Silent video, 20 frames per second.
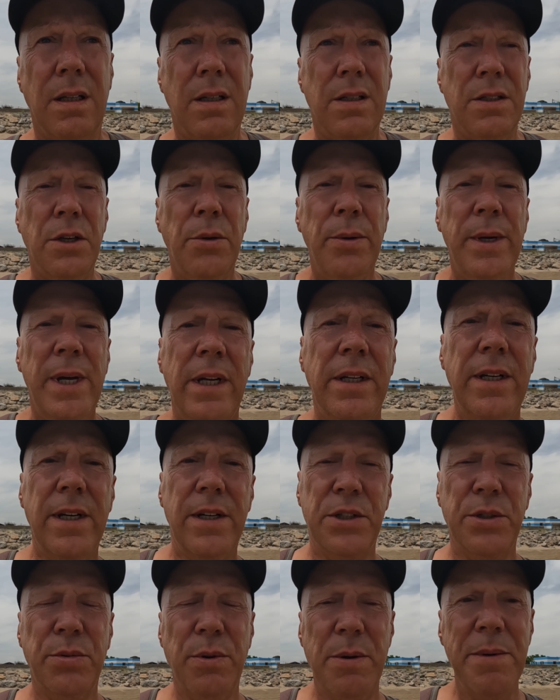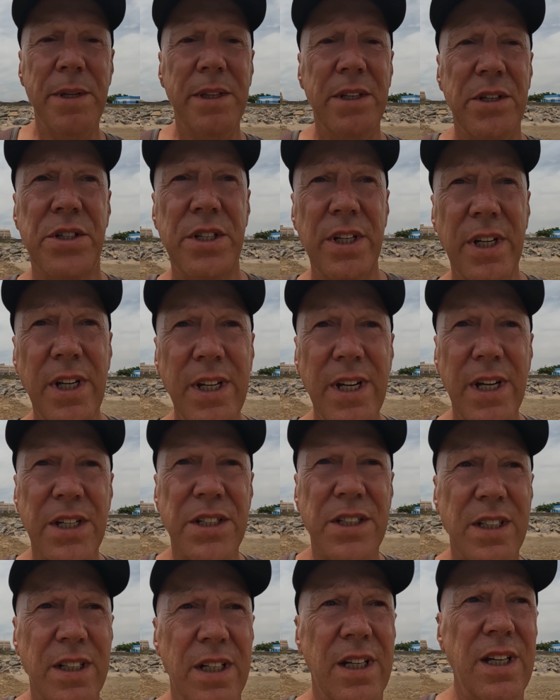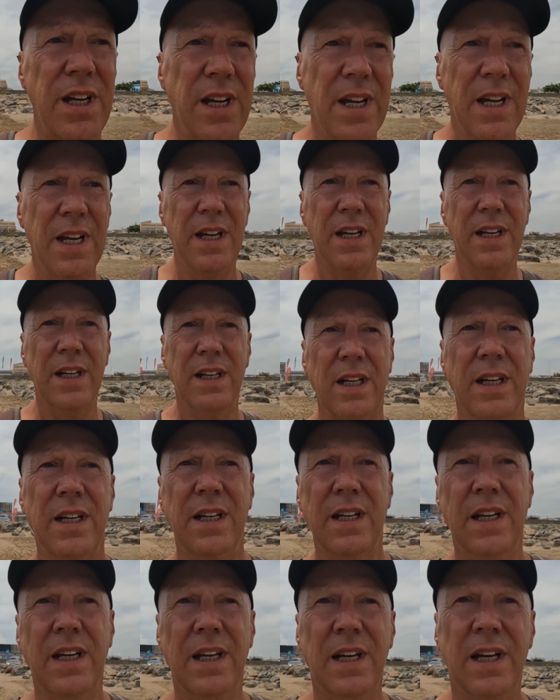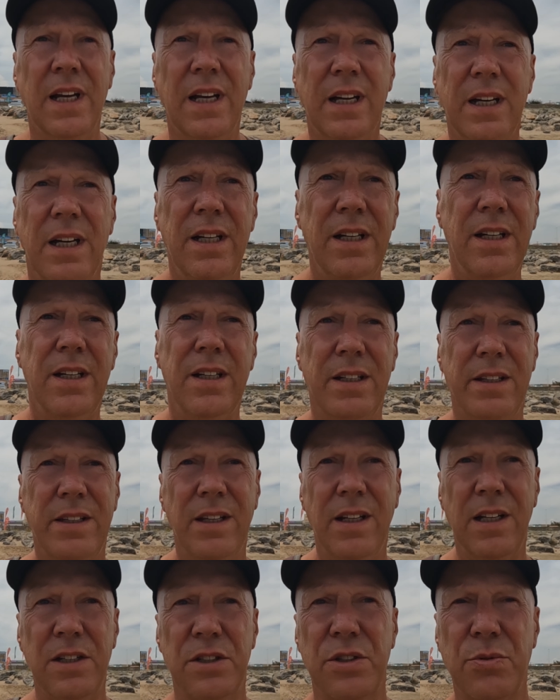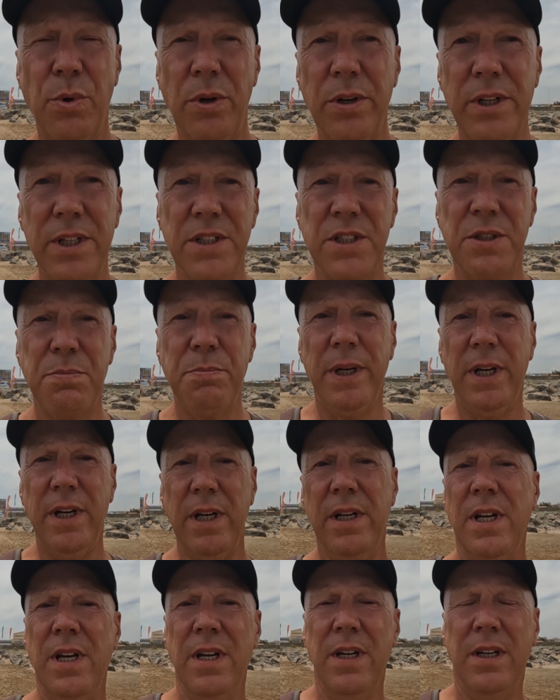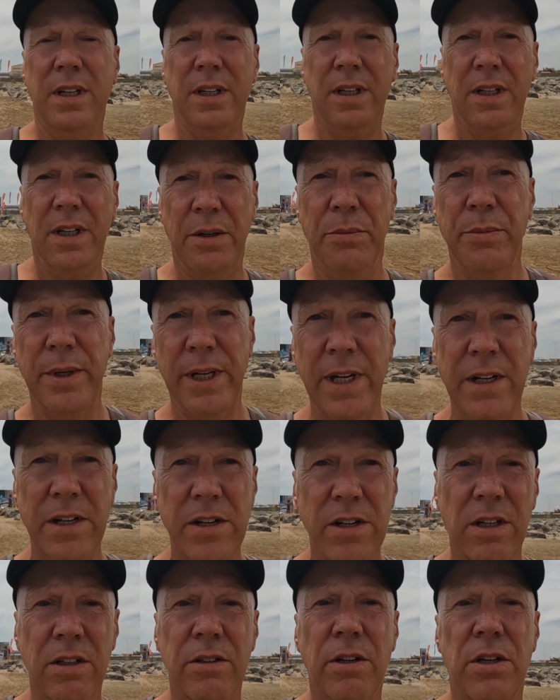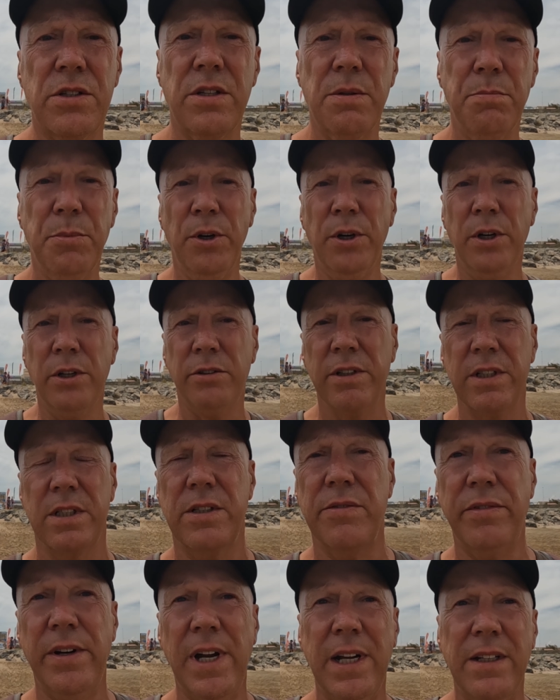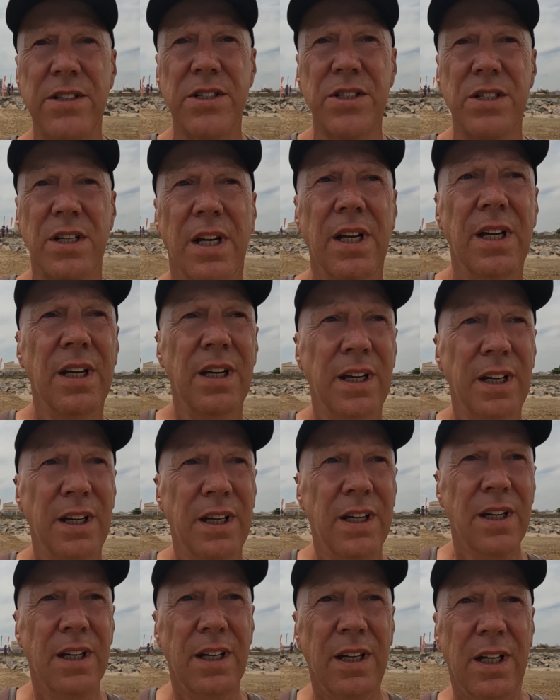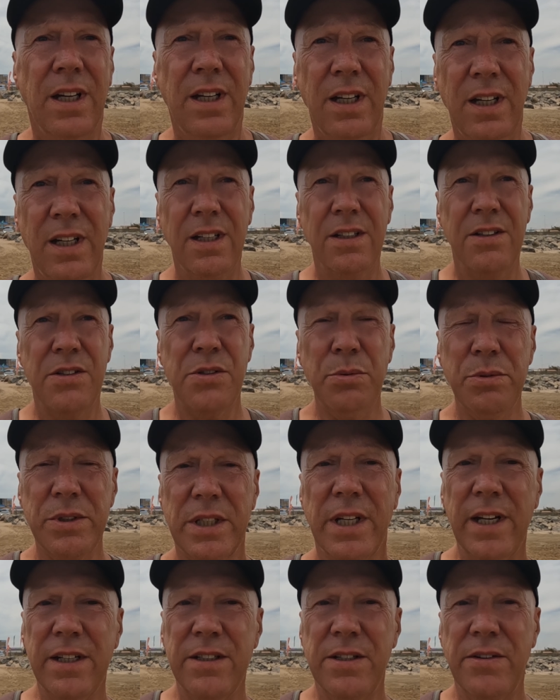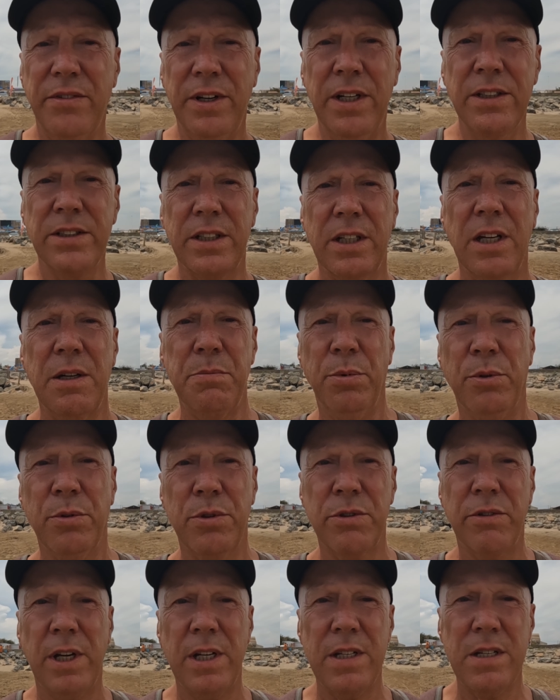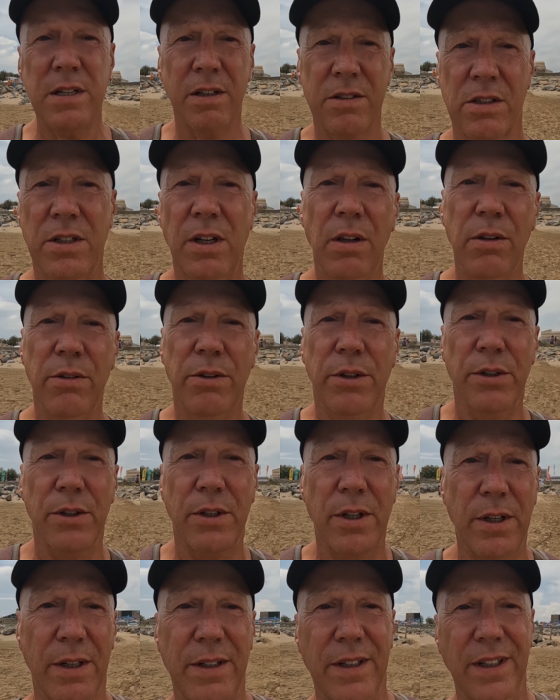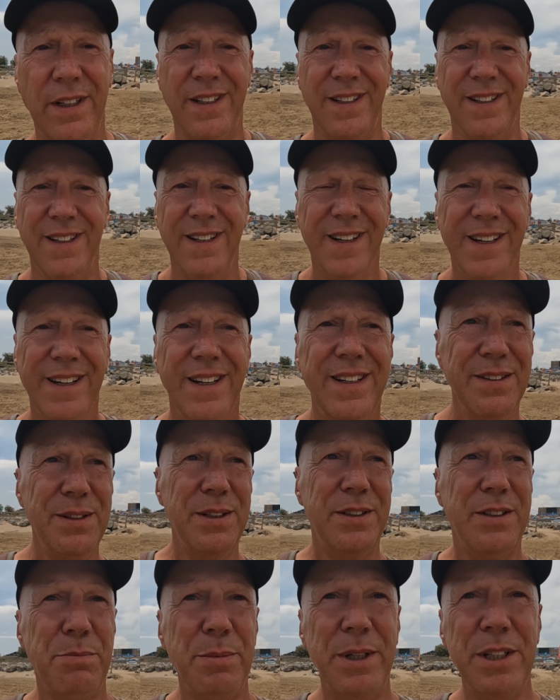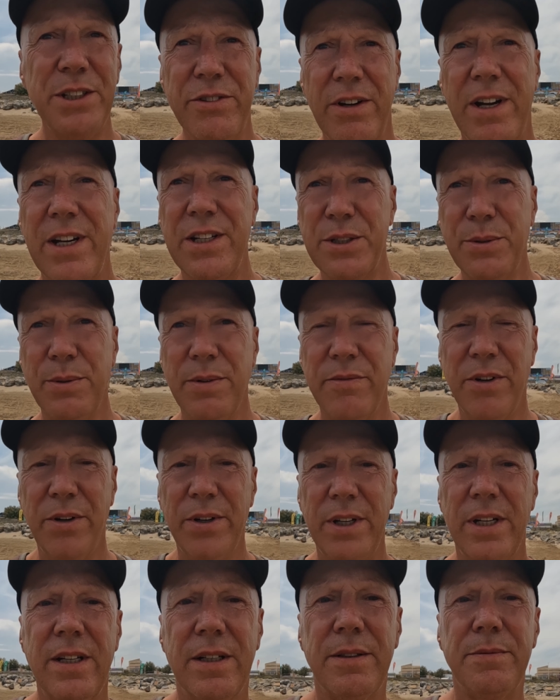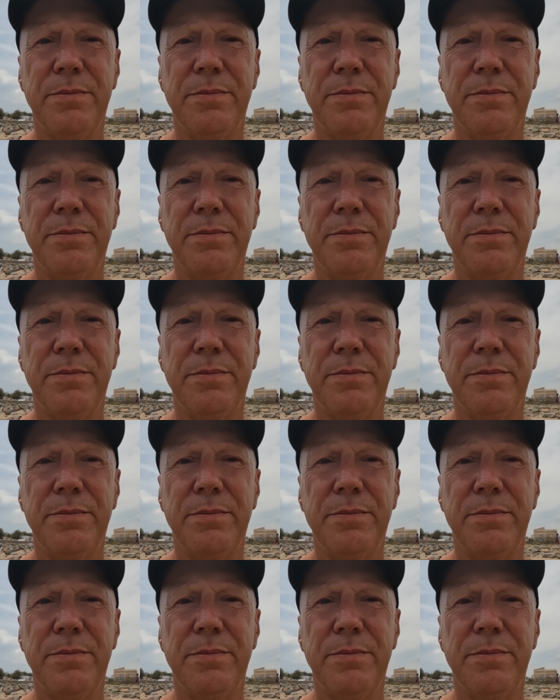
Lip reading: So we had our swim in the sea yesterday, the last one in Spain, and we headed across the border into France. And as soon as you get into France, you get put straight on a toll road, which I've been trying to avoid.